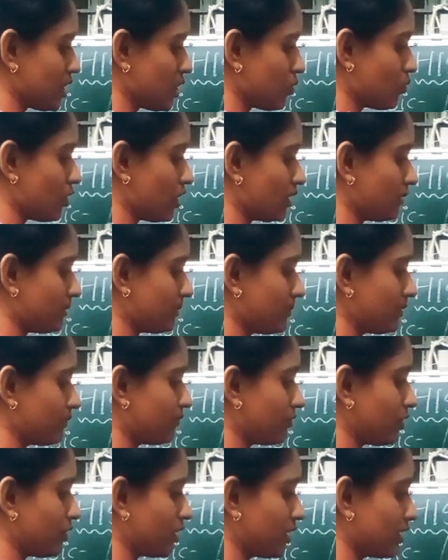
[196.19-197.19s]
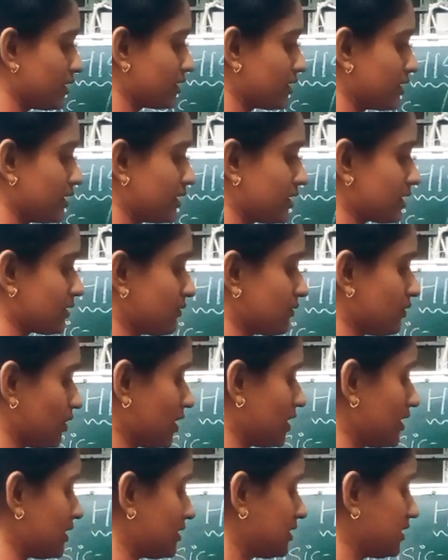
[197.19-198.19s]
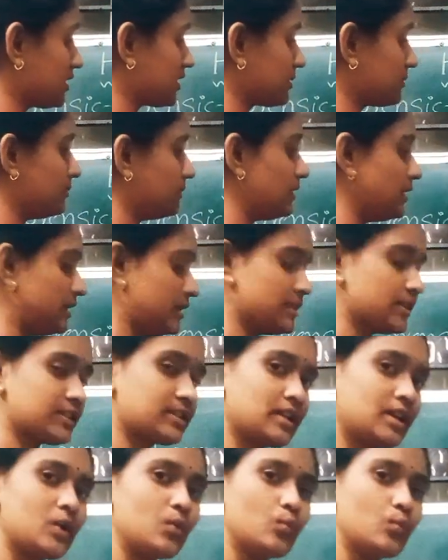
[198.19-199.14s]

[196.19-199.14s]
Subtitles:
What do you mean by forensis? Forensis means